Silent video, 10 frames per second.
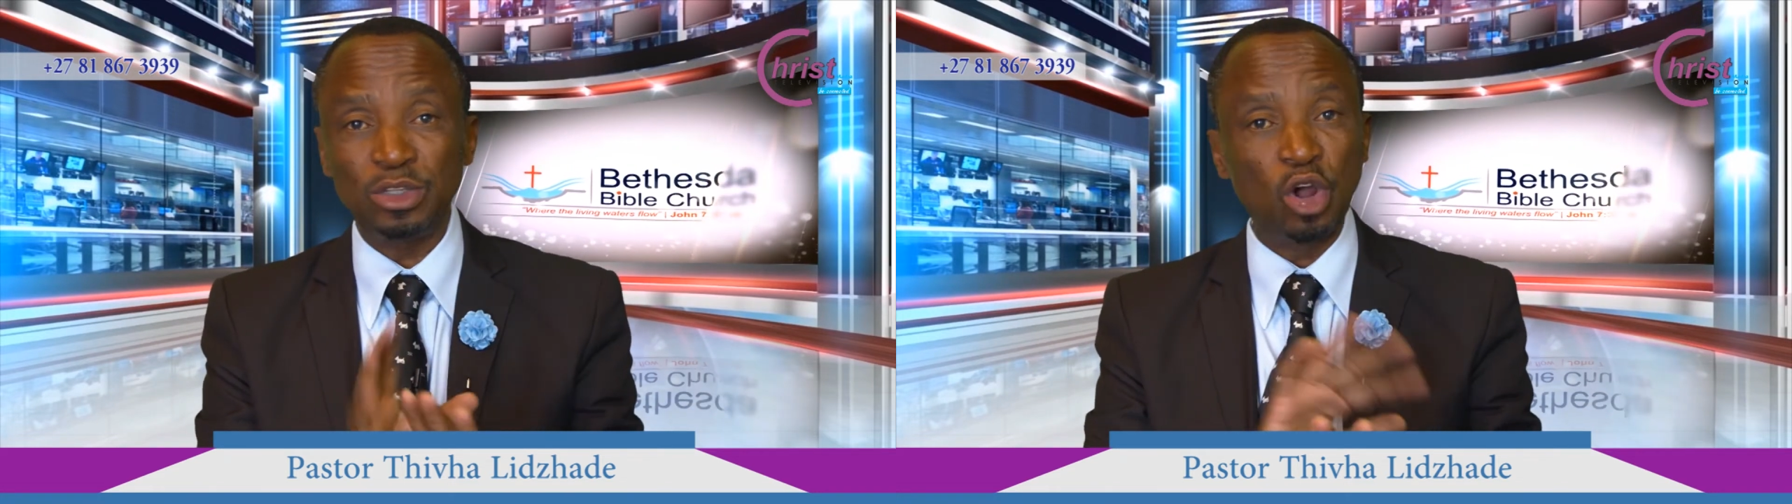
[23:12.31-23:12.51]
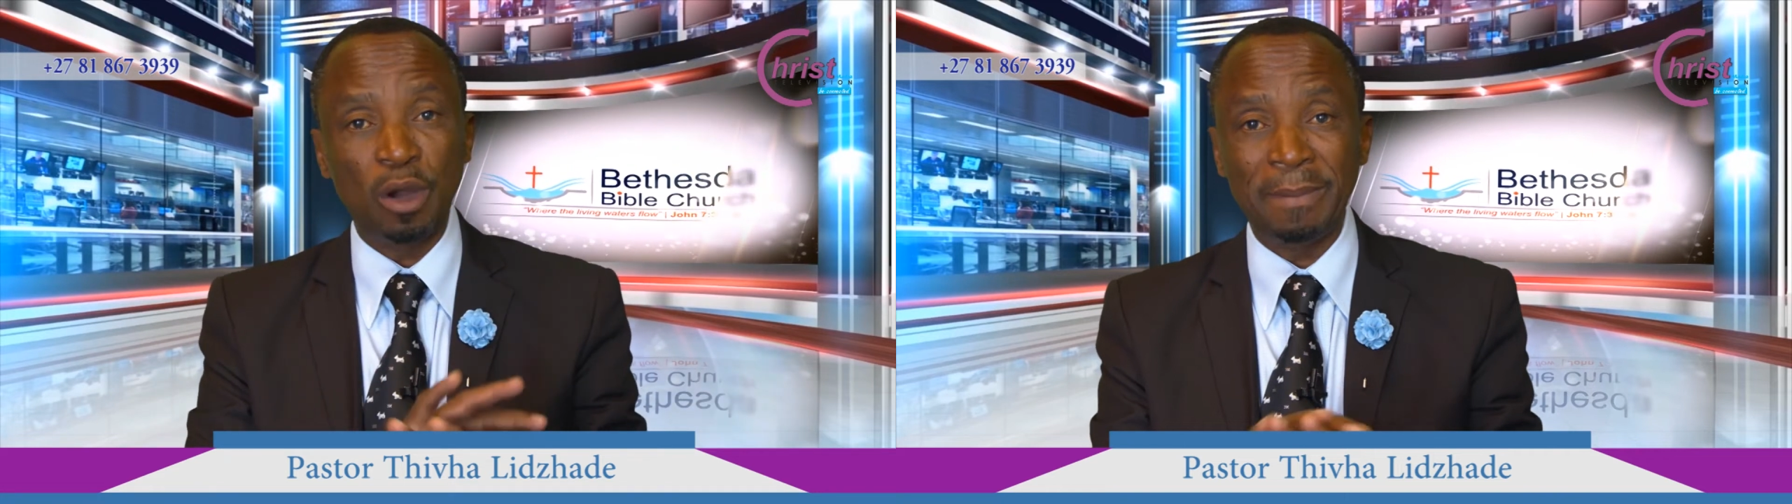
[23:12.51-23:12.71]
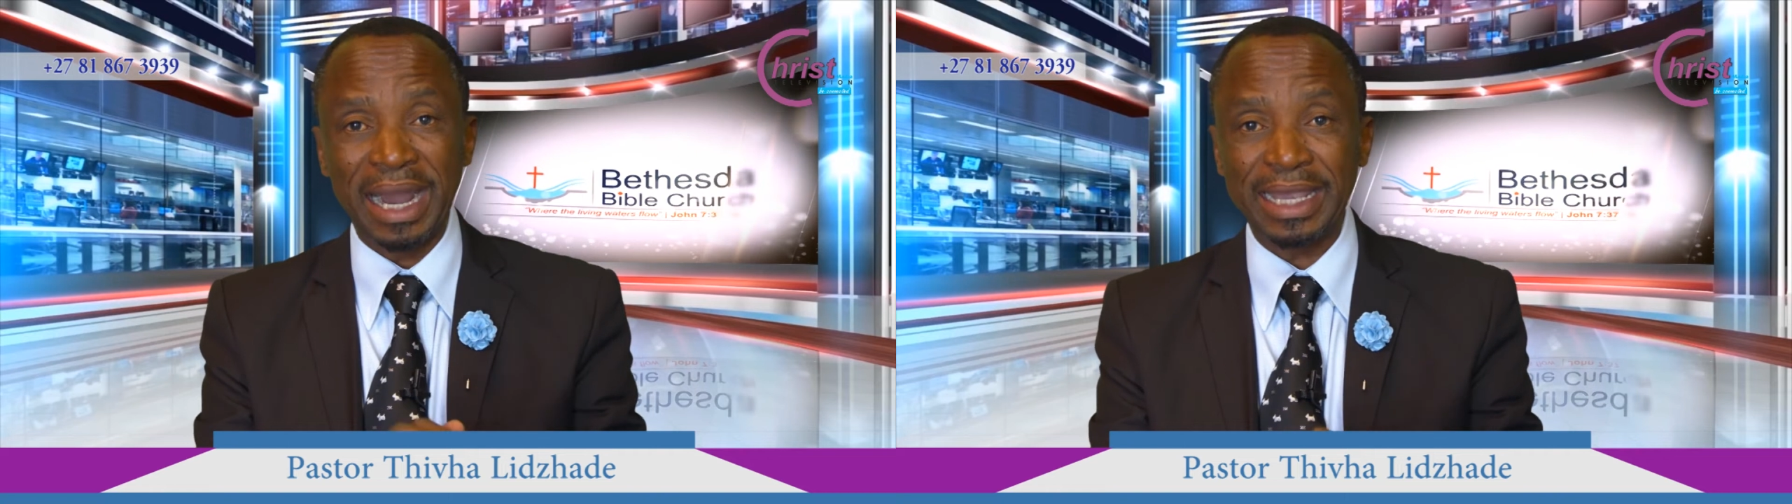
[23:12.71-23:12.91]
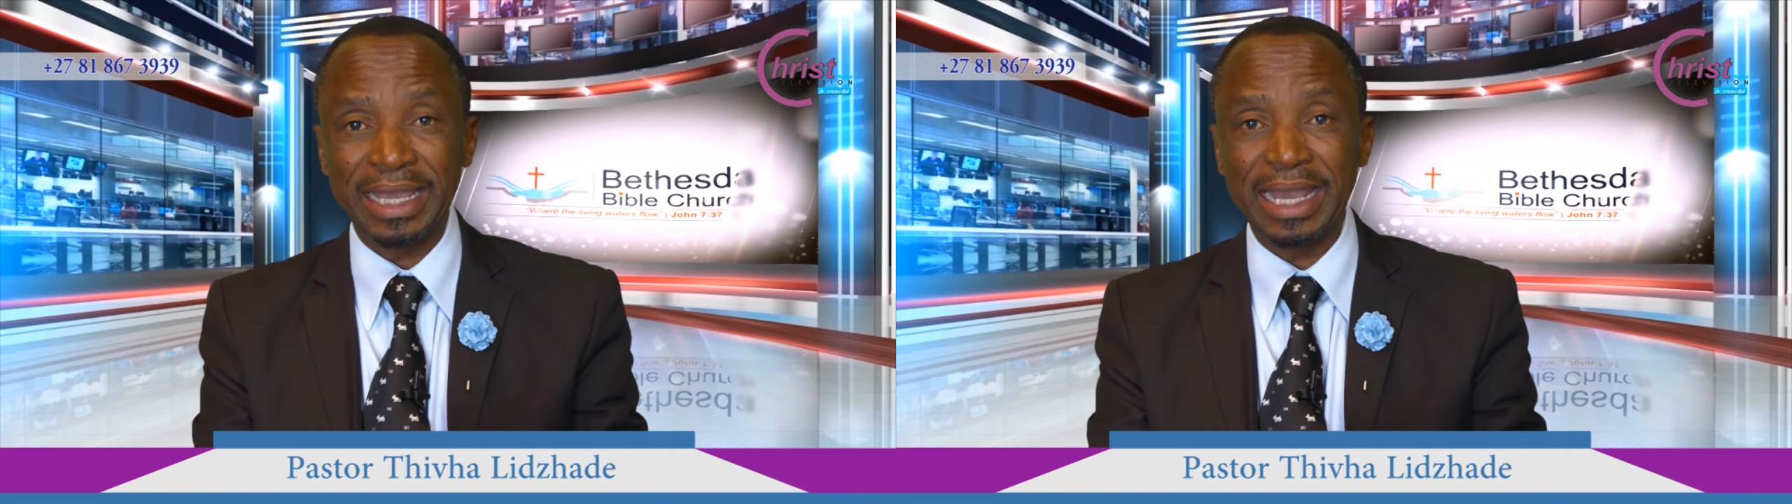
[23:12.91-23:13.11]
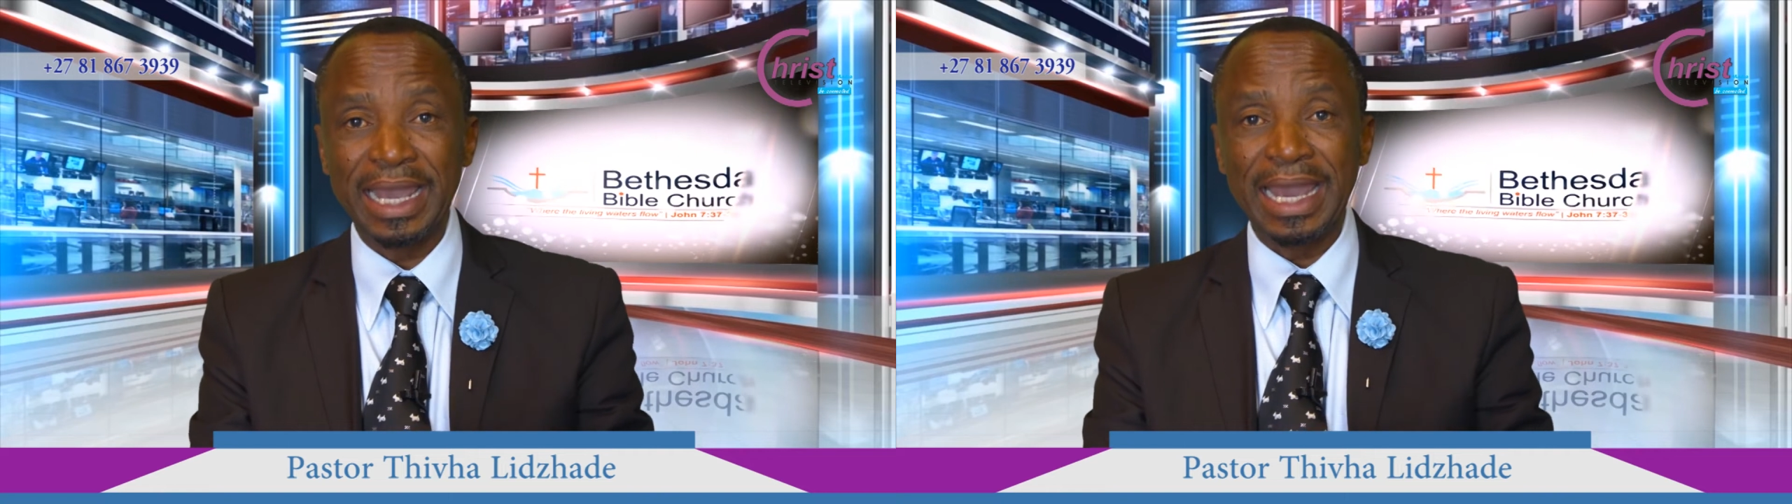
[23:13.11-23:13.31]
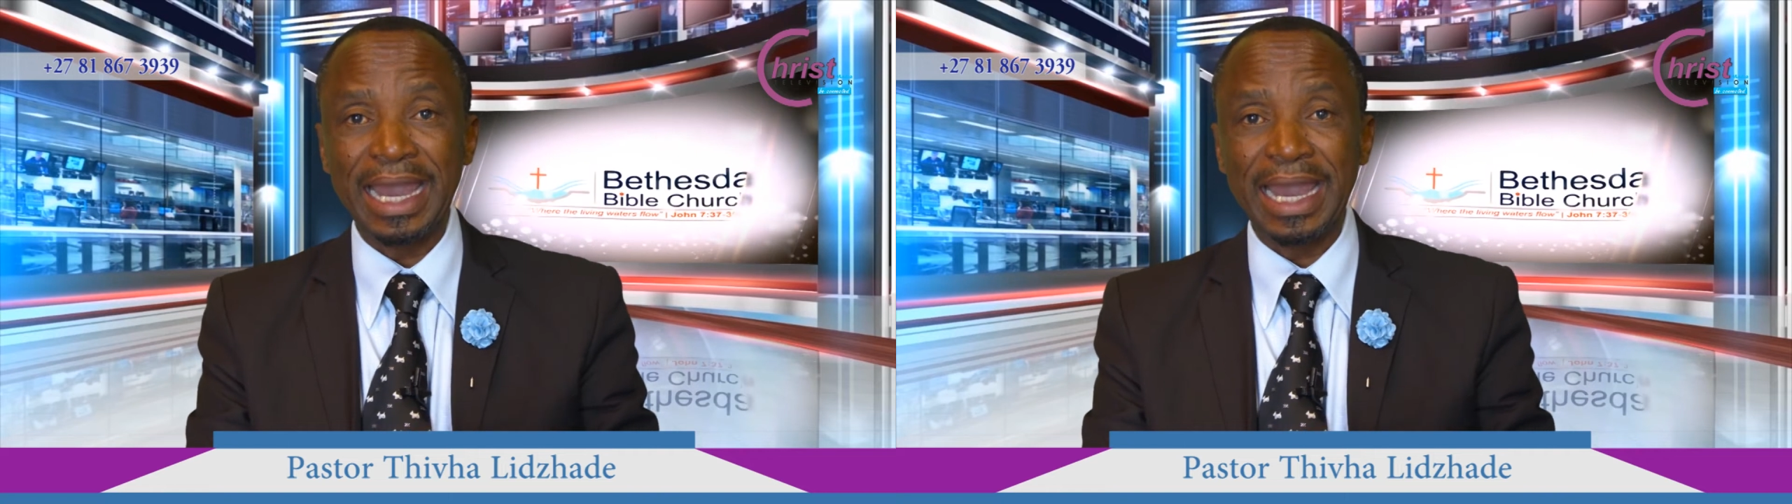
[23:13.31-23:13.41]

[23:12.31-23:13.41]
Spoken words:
no marking,